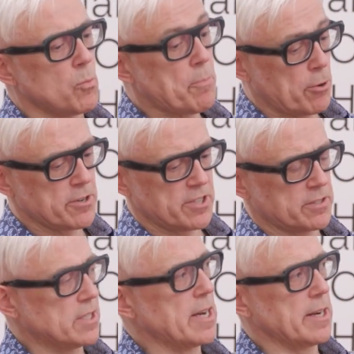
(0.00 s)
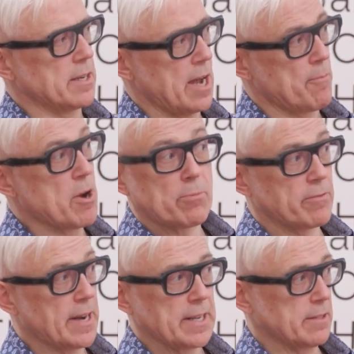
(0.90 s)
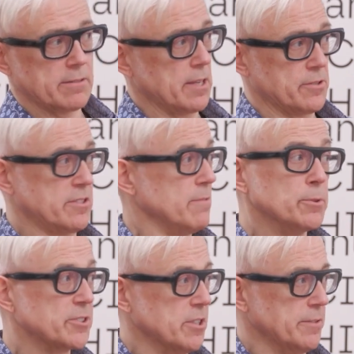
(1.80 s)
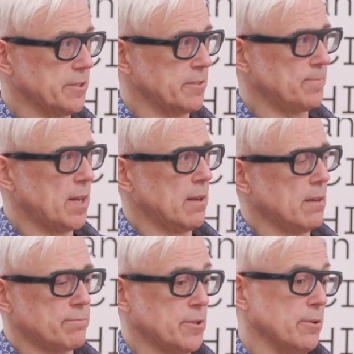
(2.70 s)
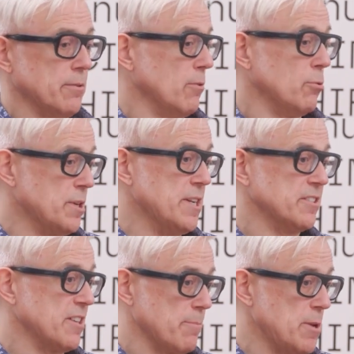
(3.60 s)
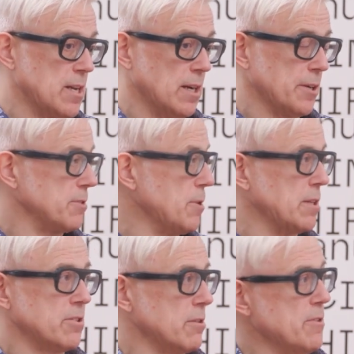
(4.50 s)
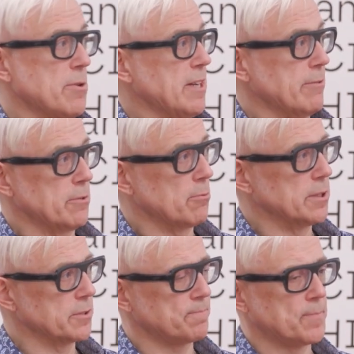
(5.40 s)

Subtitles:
we process the data and we provide it as a simple service. So all you need is an IP connection. We can serve you anywhere in the world.